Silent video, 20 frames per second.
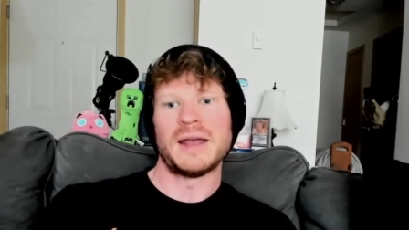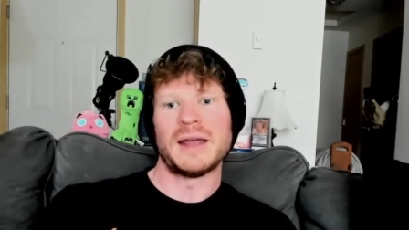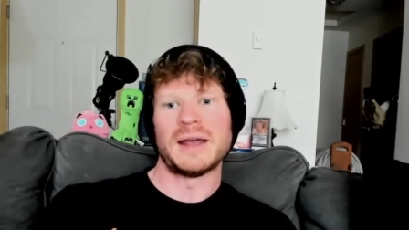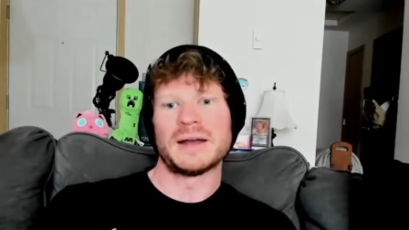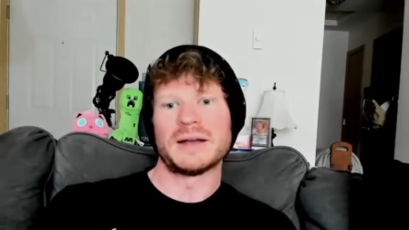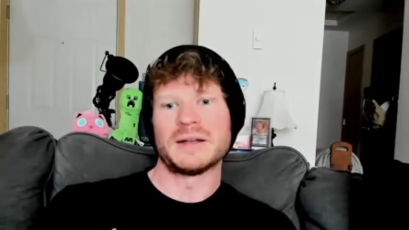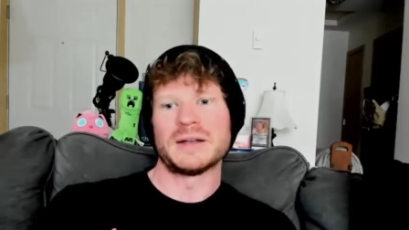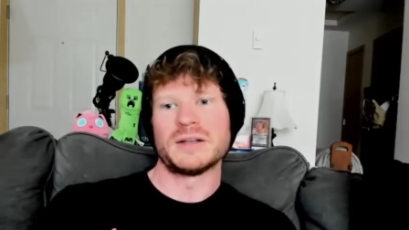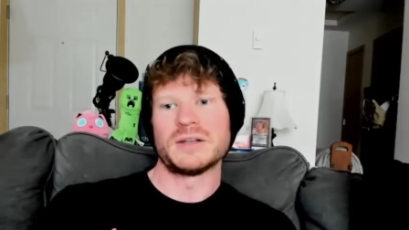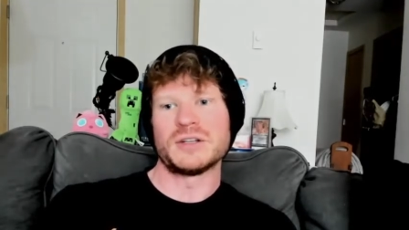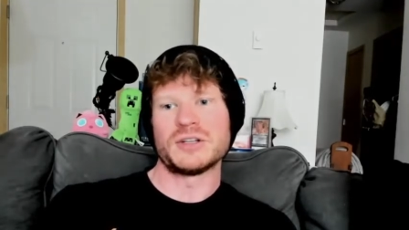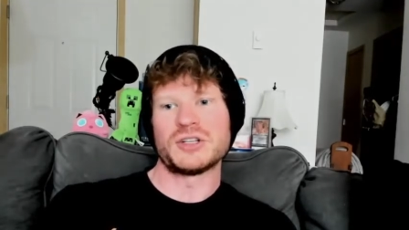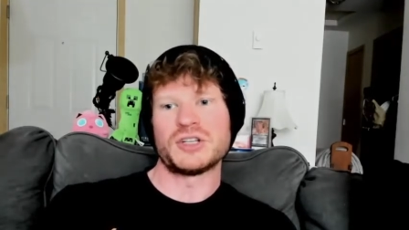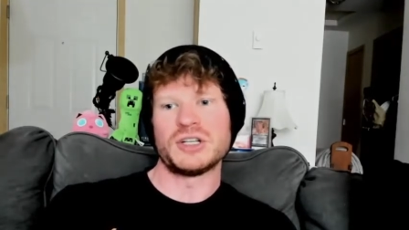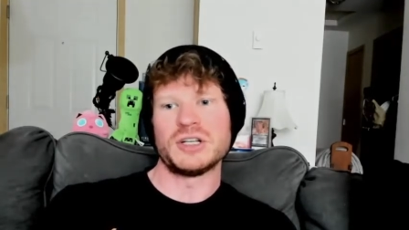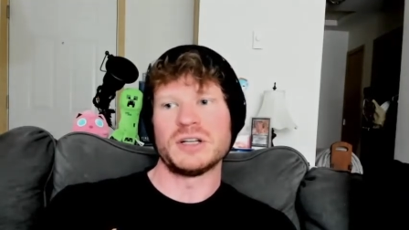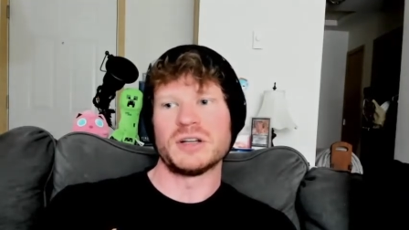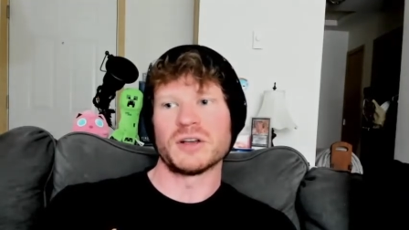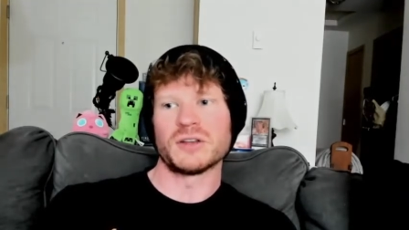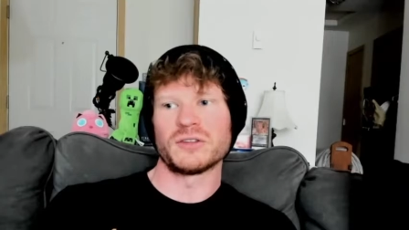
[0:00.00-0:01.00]
and
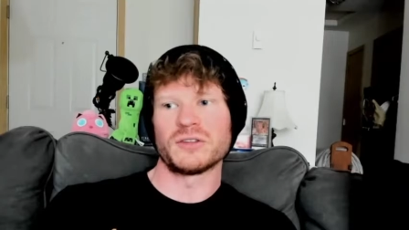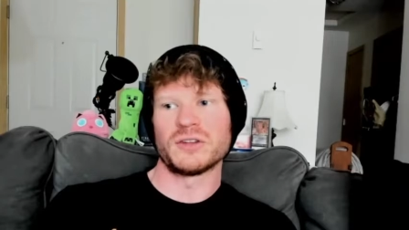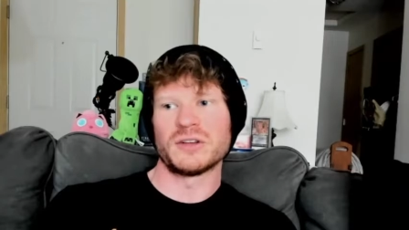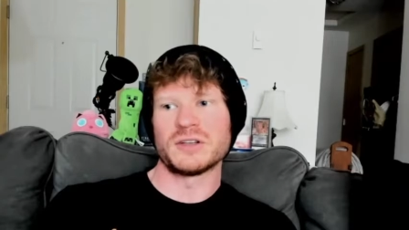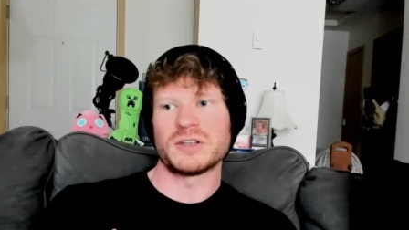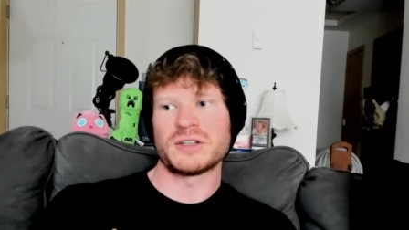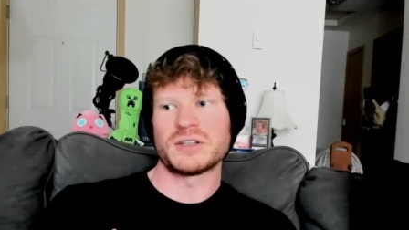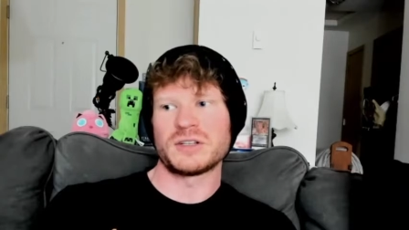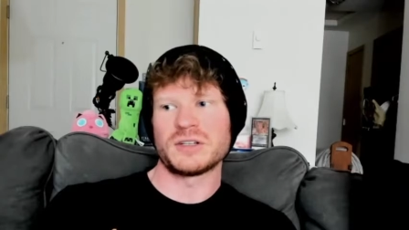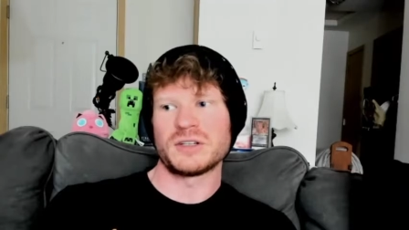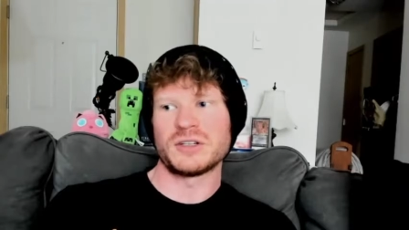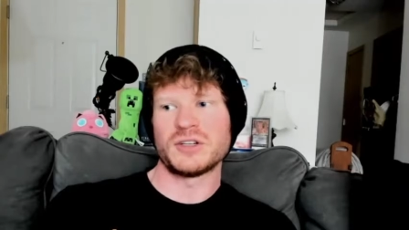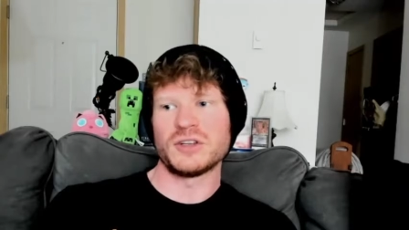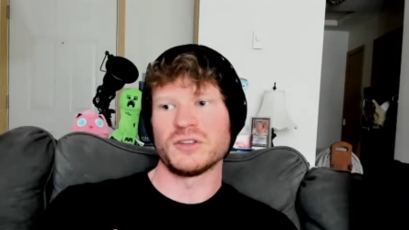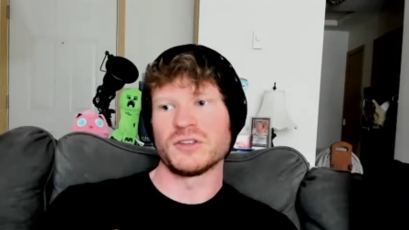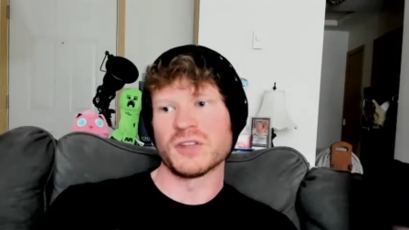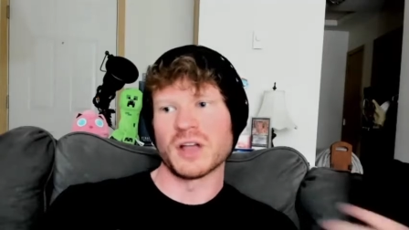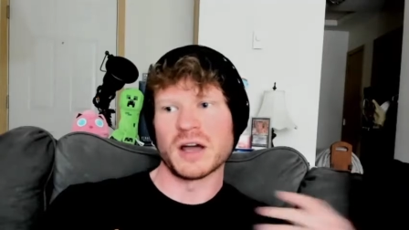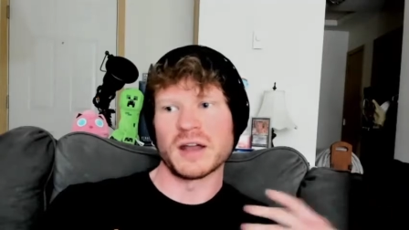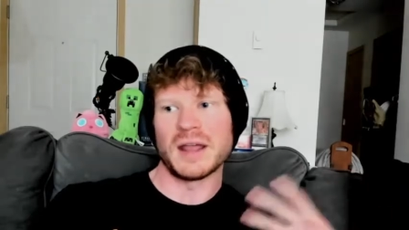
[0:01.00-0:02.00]

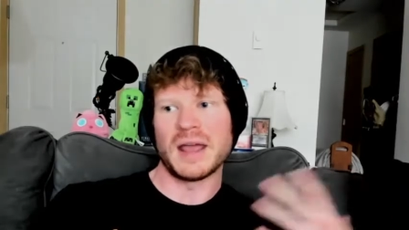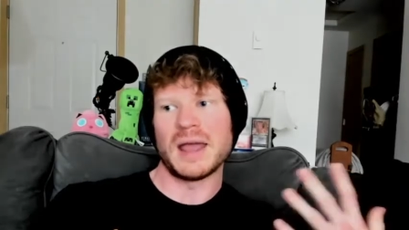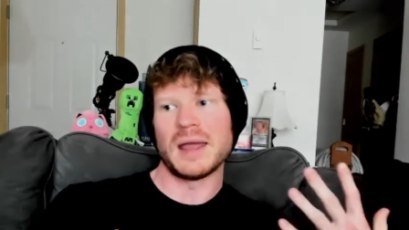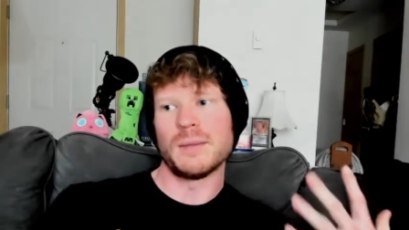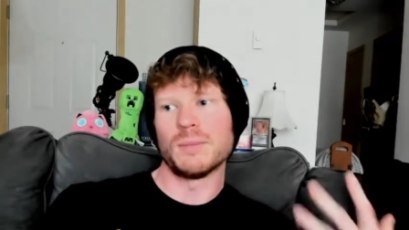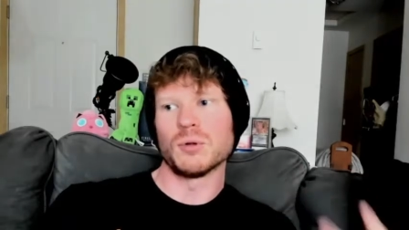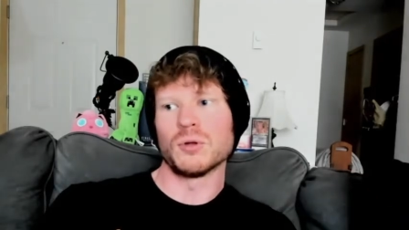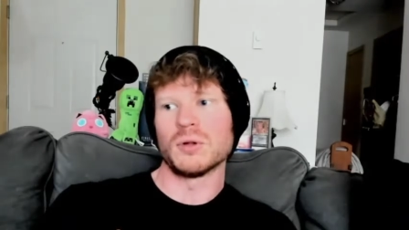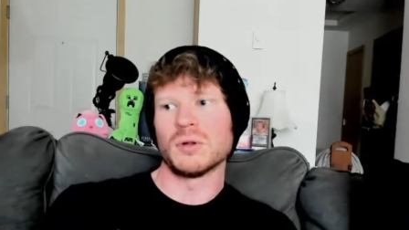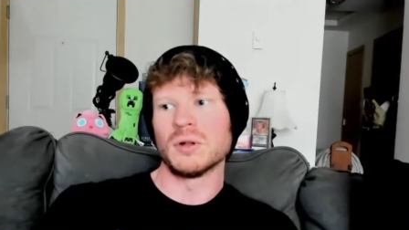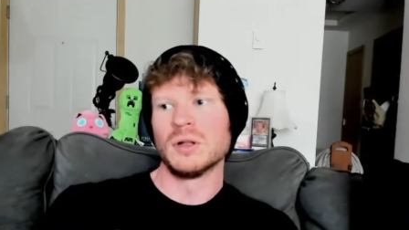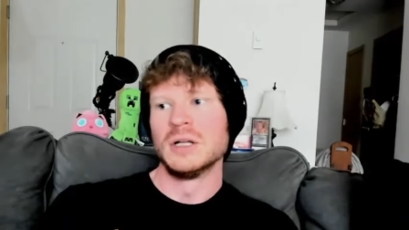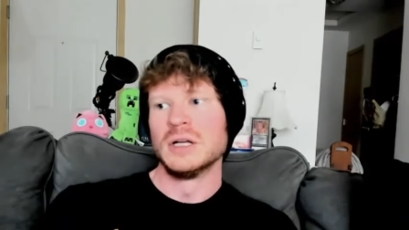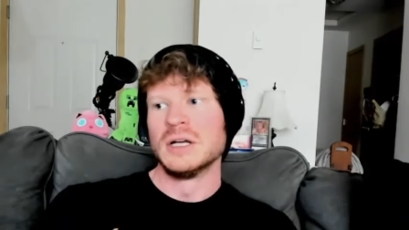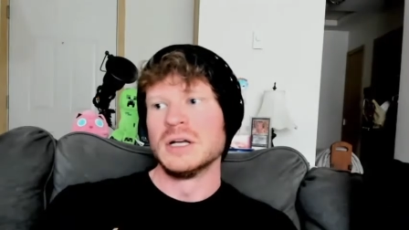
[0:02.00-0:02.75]
she's not able